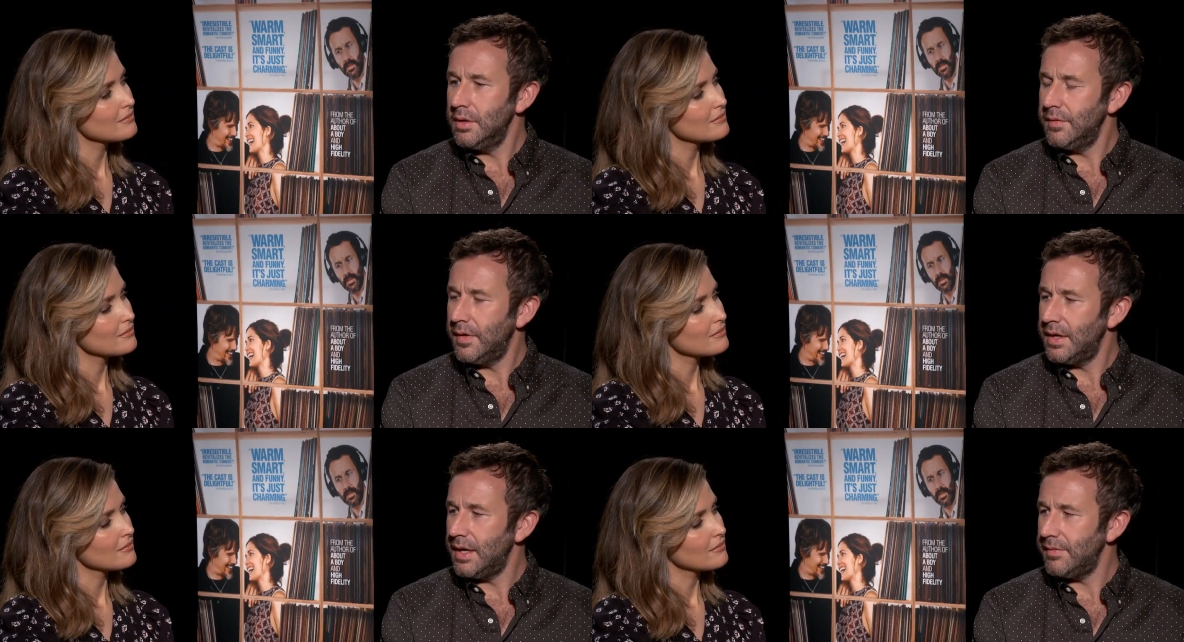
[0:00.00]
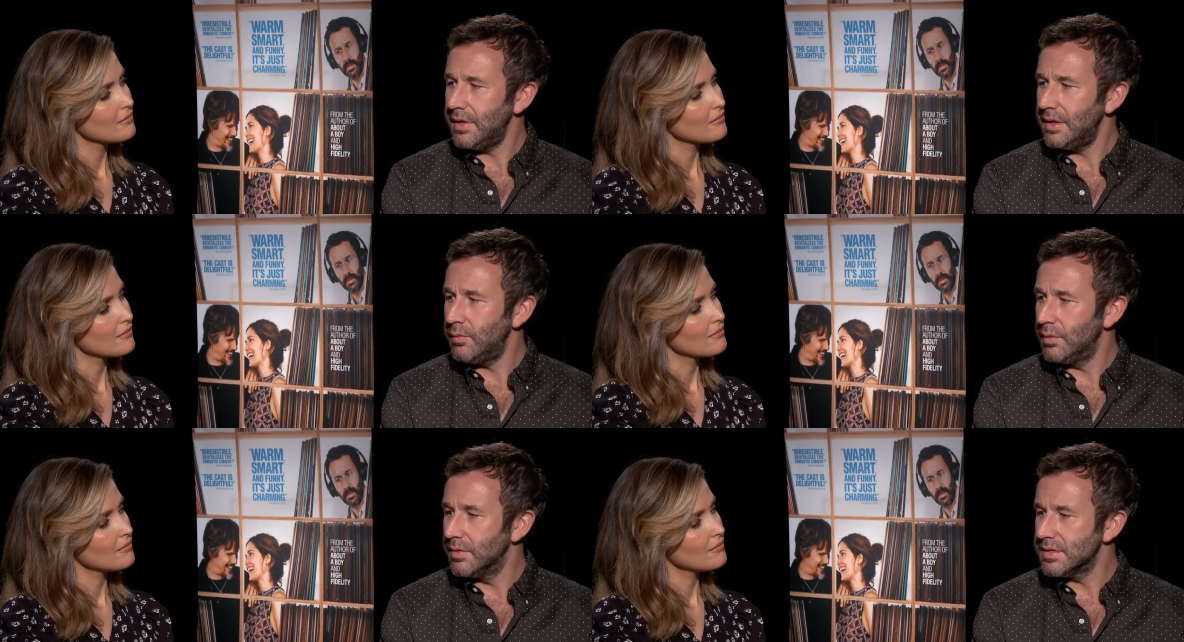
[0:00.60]
Speaker 1: if I have any
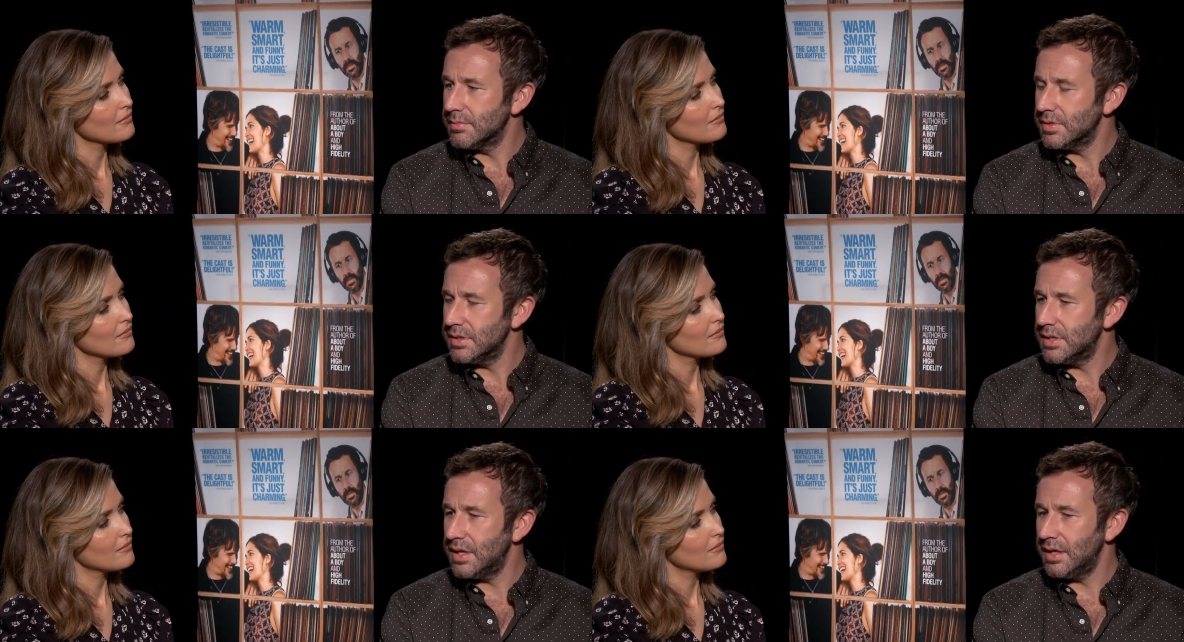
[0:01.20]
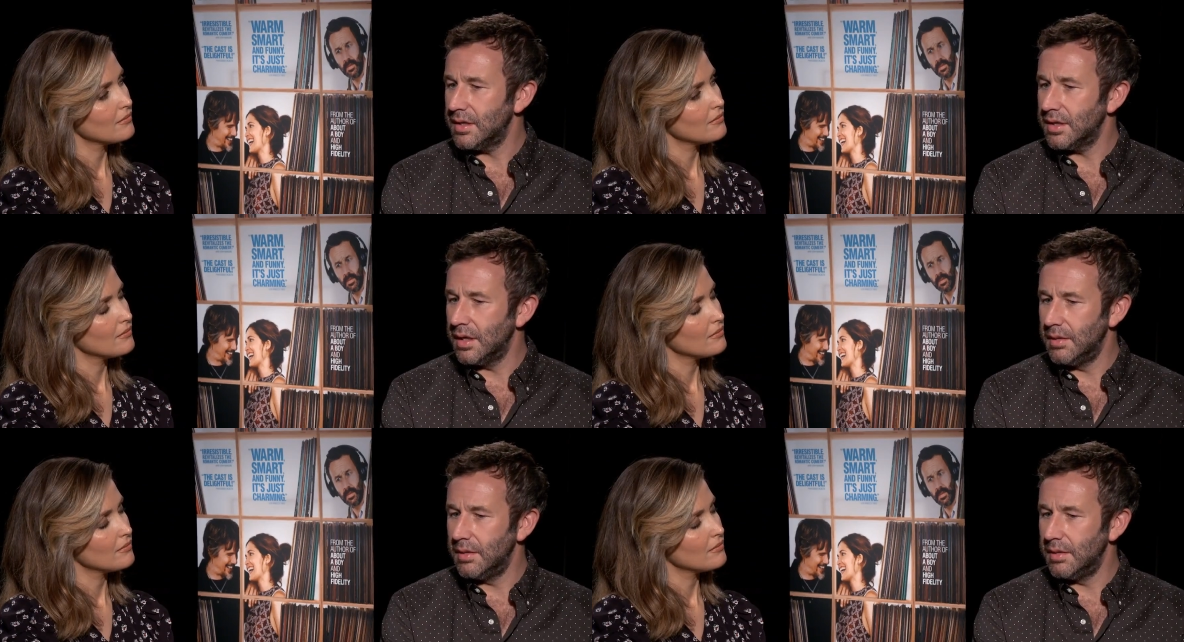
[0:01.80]
rumors. I'm trying to think.